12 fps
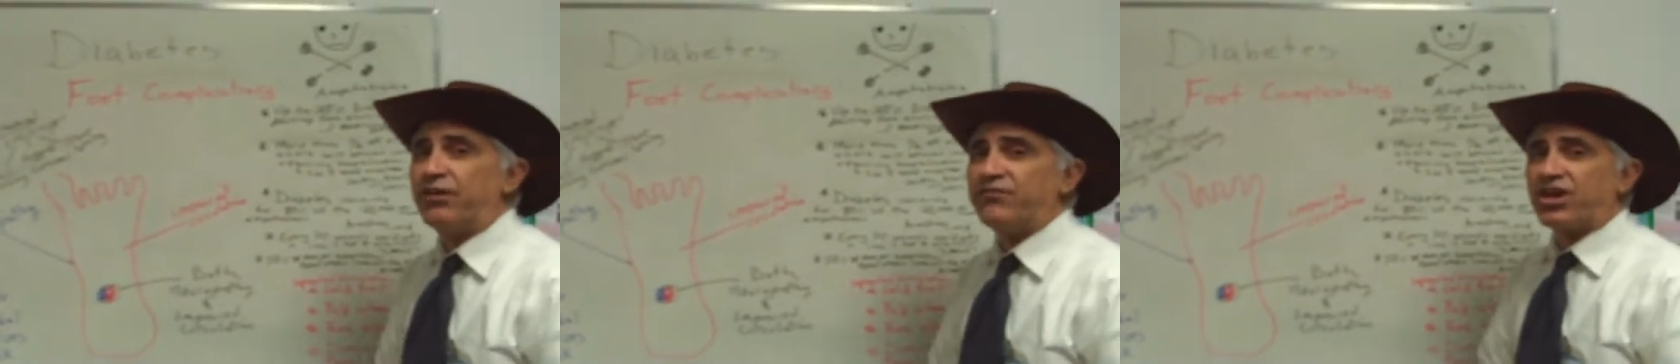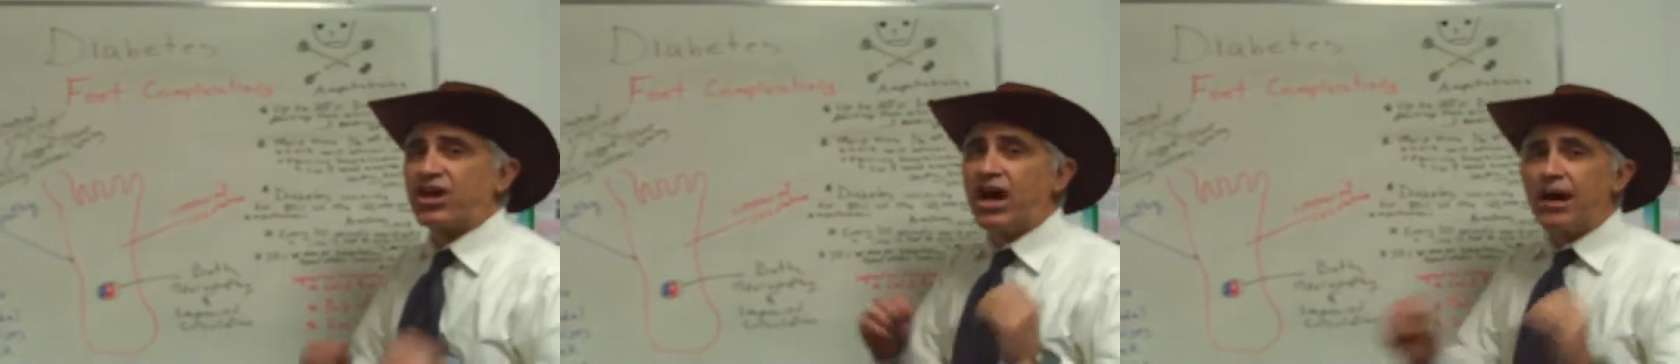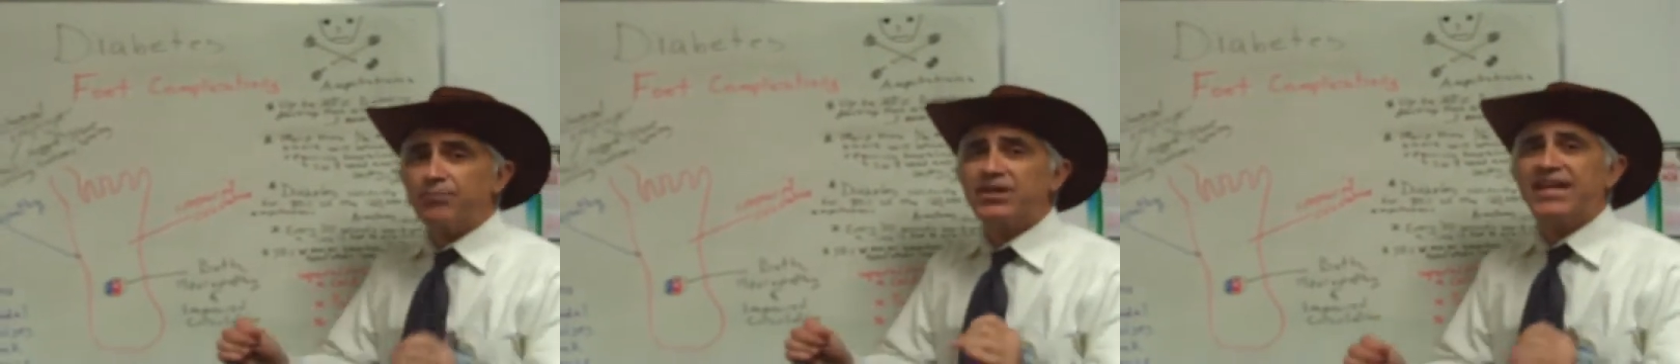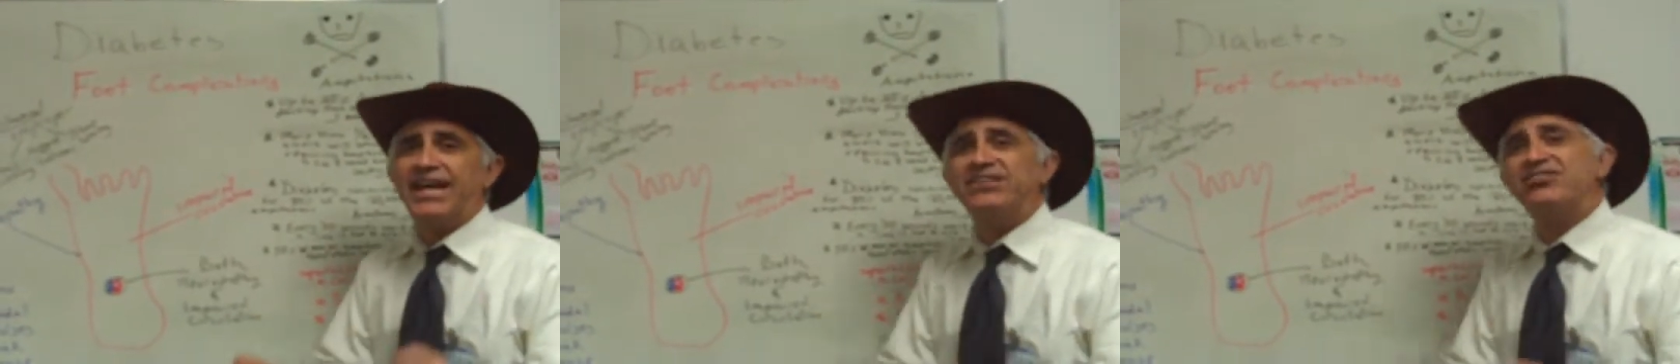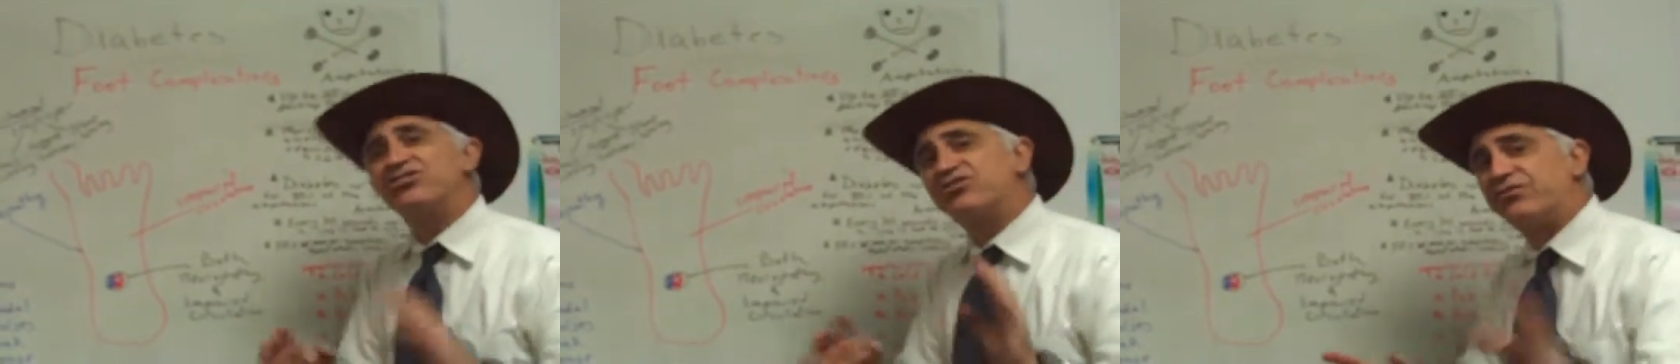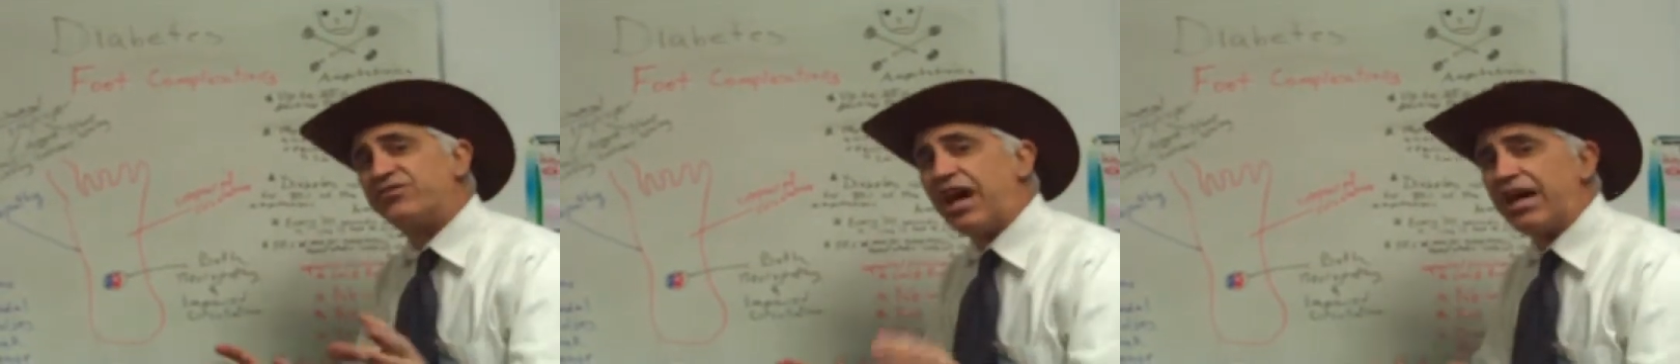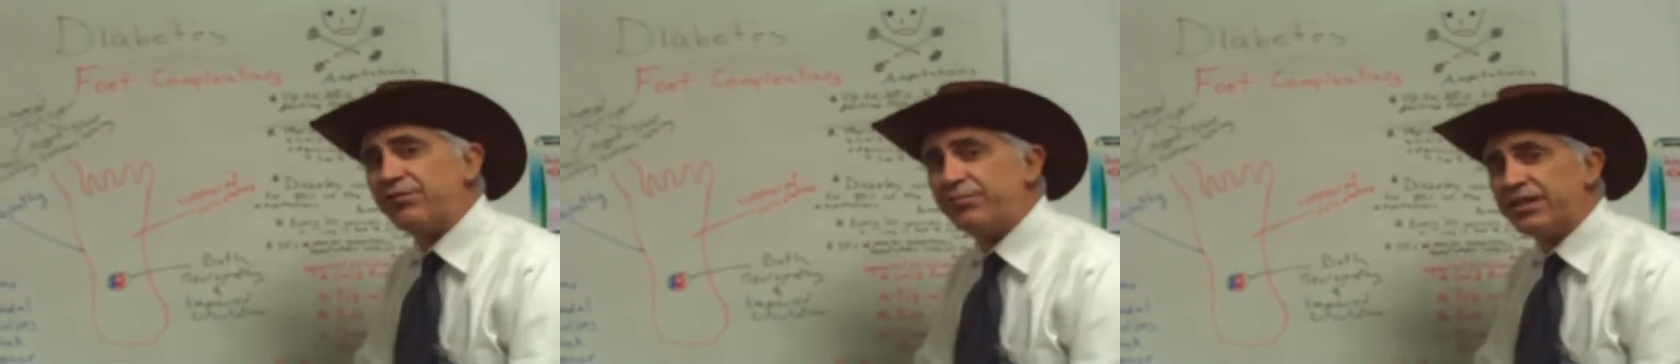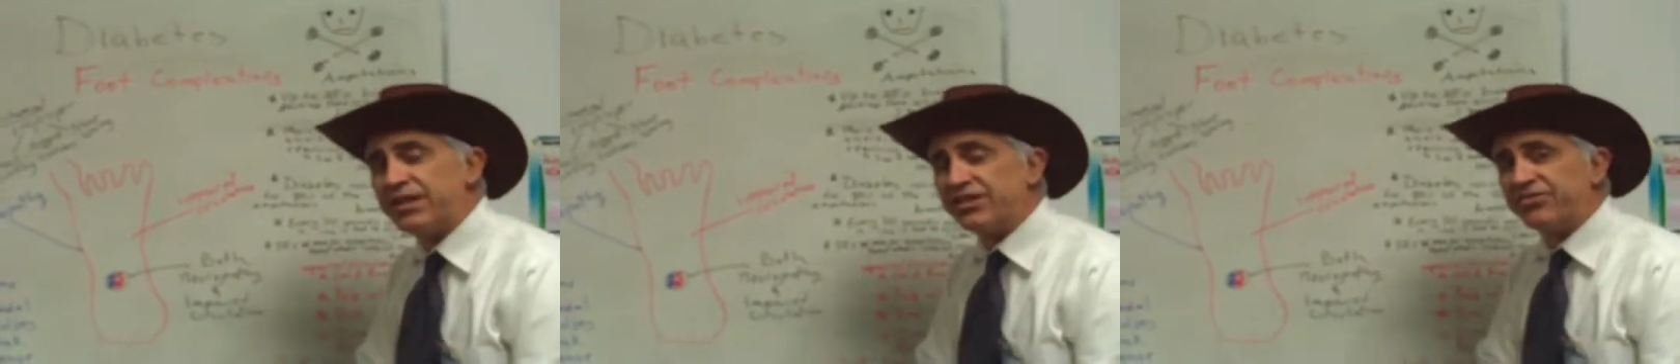of the complications of
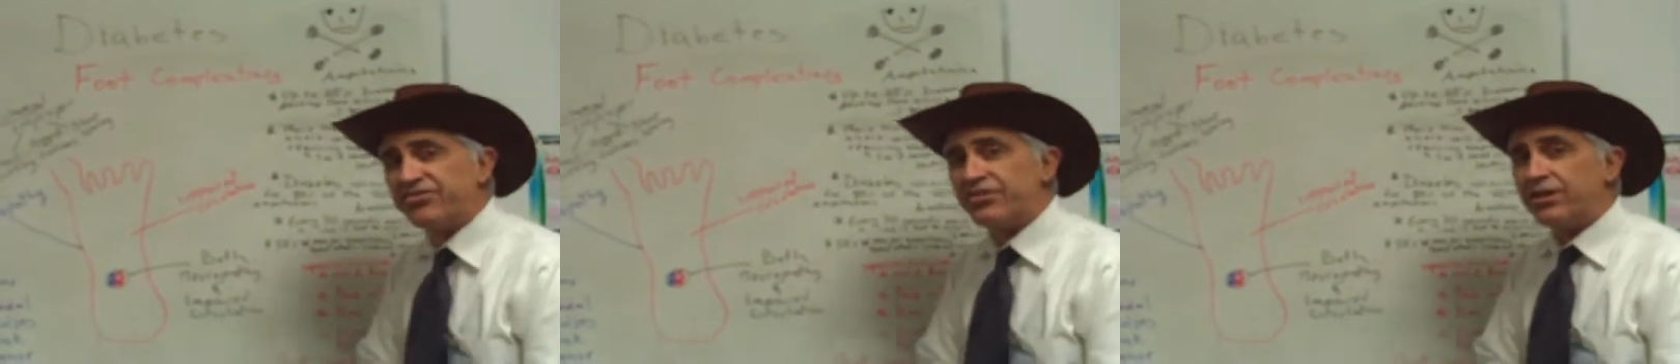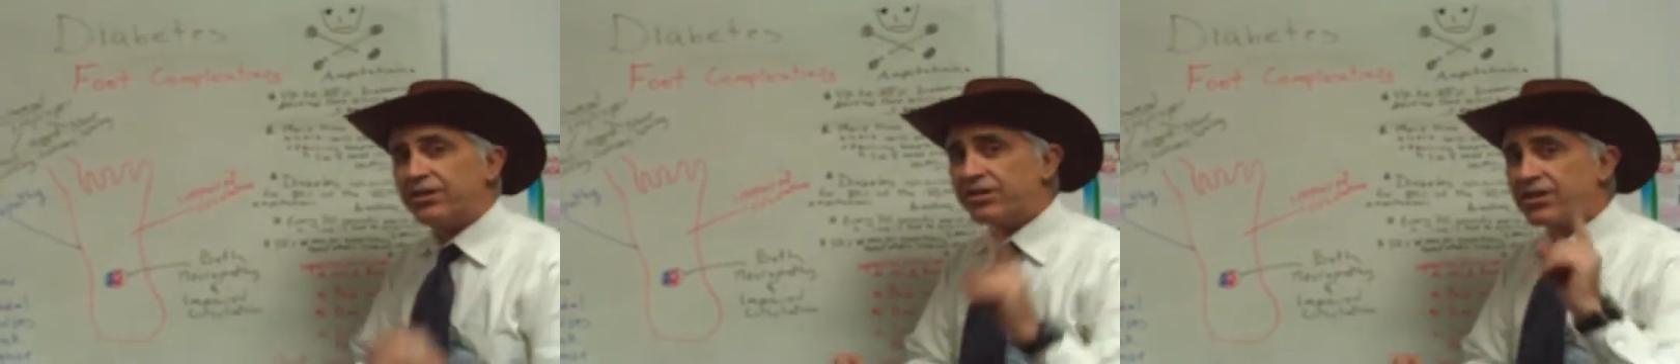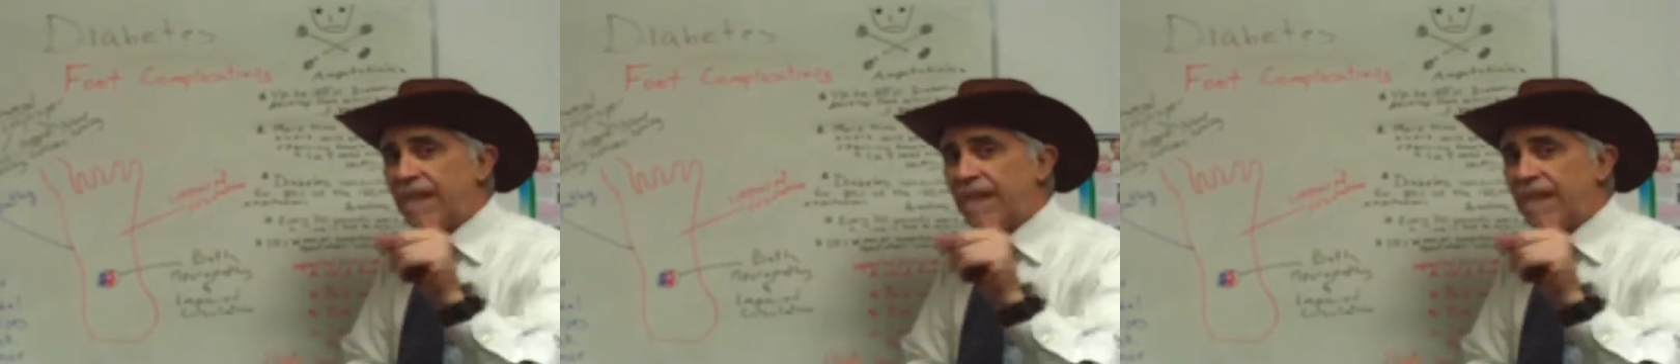diabetes. The